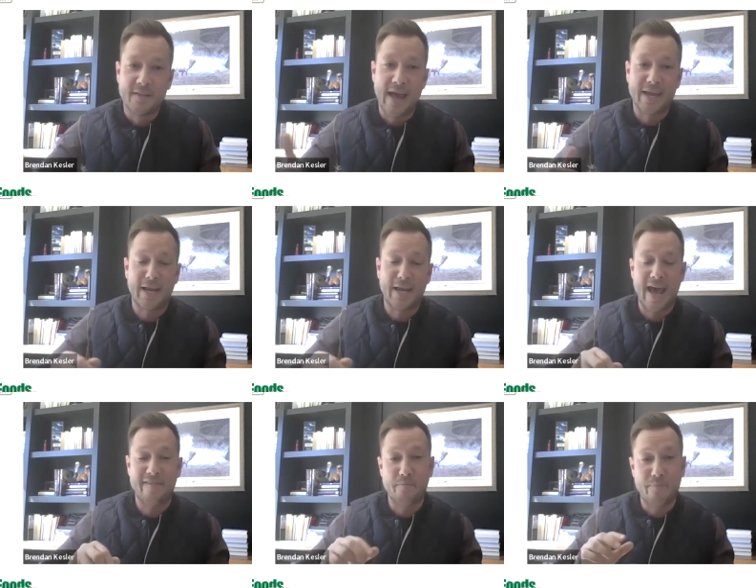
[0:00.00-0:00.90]
that can
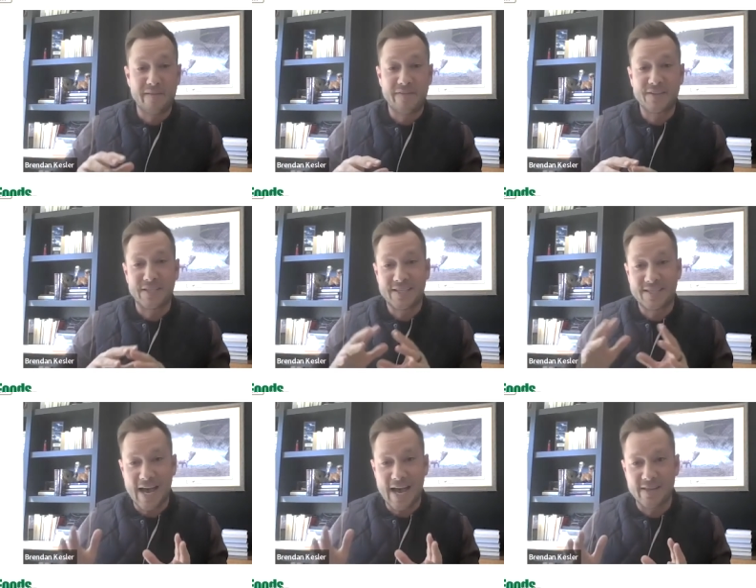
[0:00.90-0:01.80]
have benefits
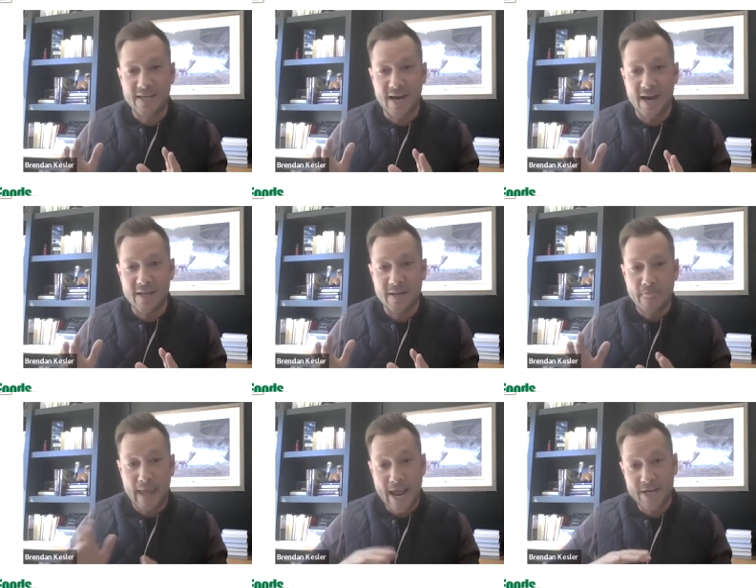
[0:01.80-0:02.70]
inside the gut
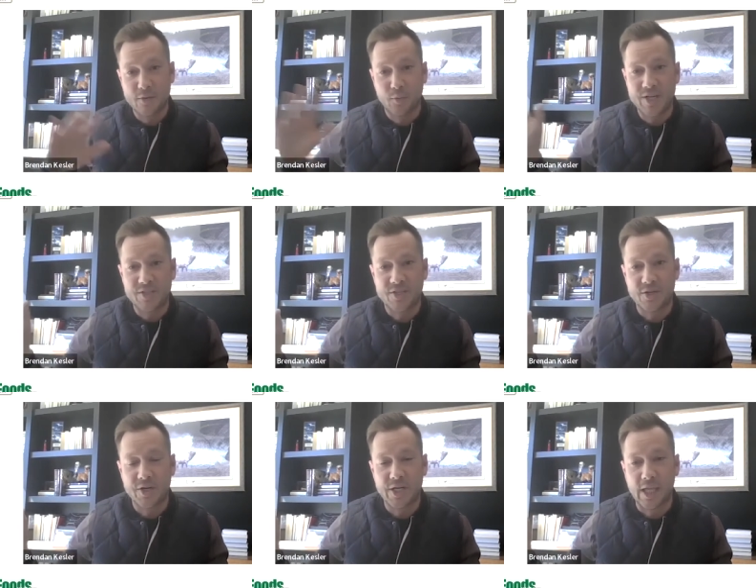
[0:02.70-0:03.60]
and actually reach the
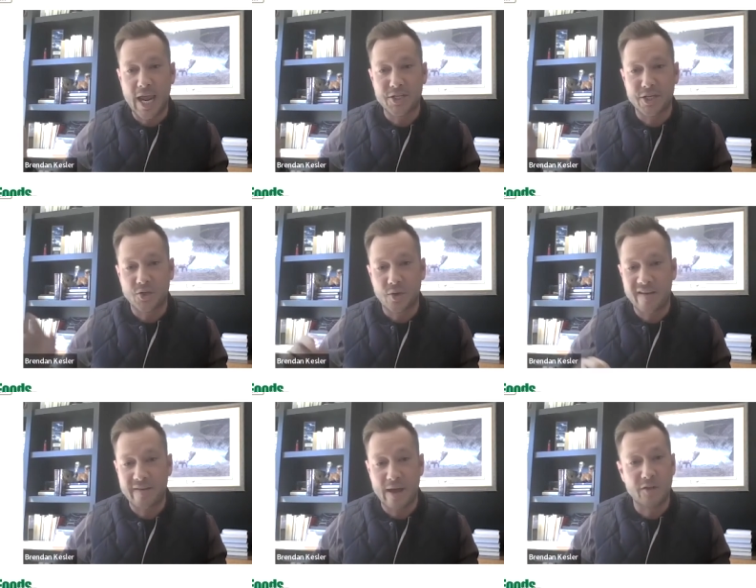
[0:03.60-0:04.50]
circulation and
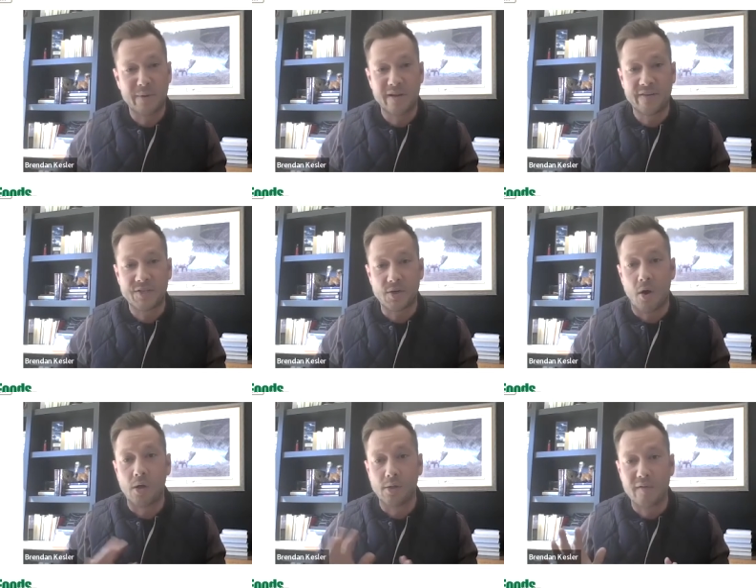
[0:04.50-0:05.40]
drive health benefits
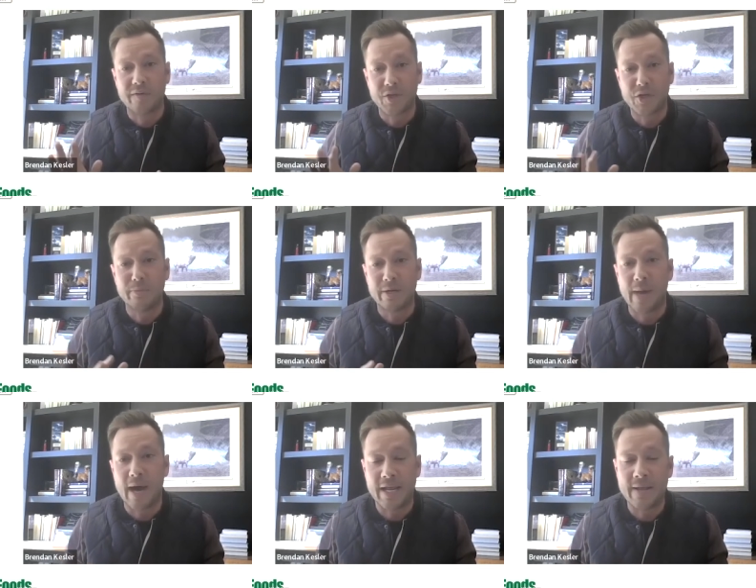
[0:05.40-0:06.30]
all over the human
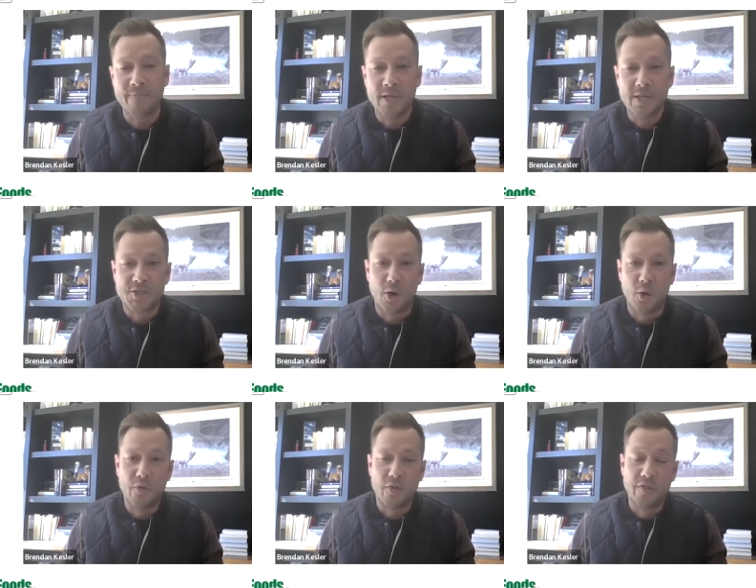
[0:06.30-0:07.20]
body.
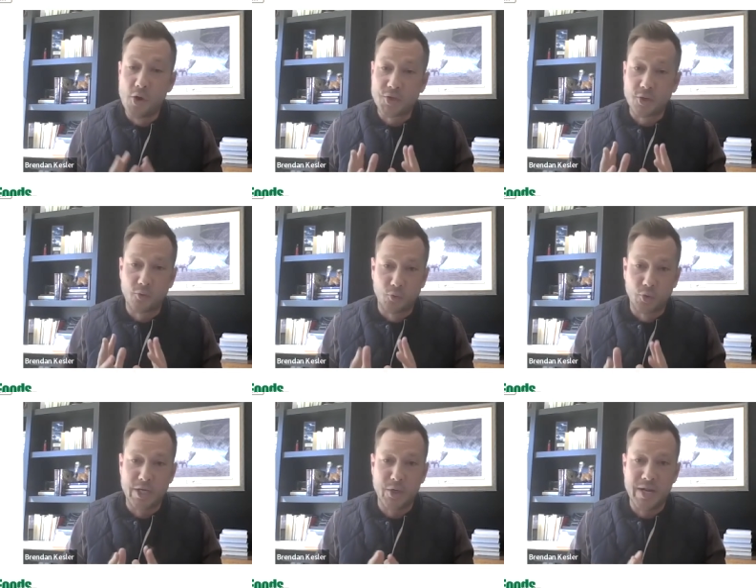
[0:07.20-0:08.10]
So those are
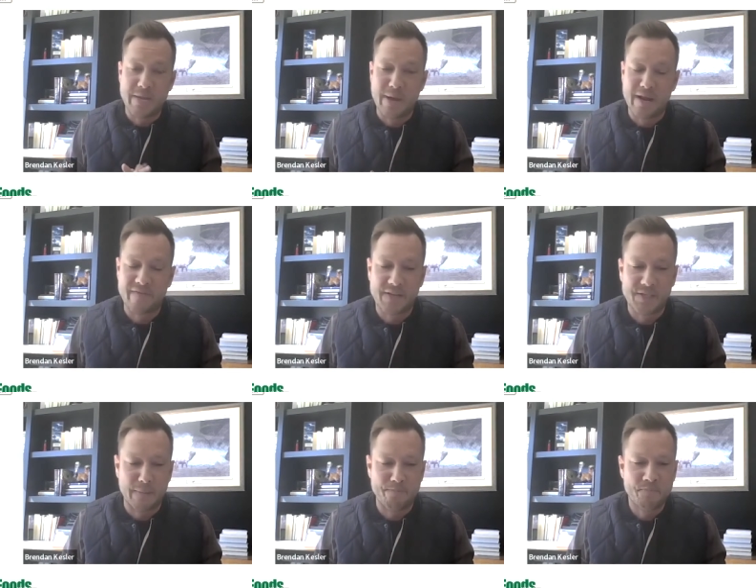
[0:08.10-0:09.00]
really unique
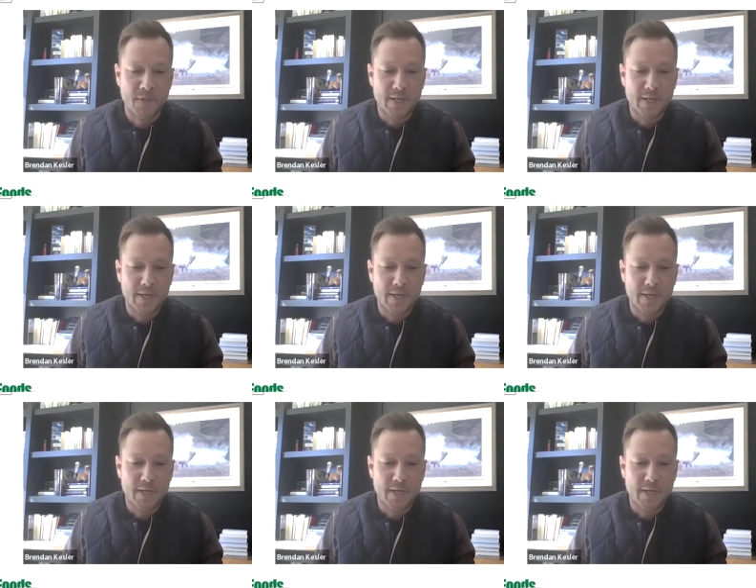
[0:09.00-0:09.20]
benefits. And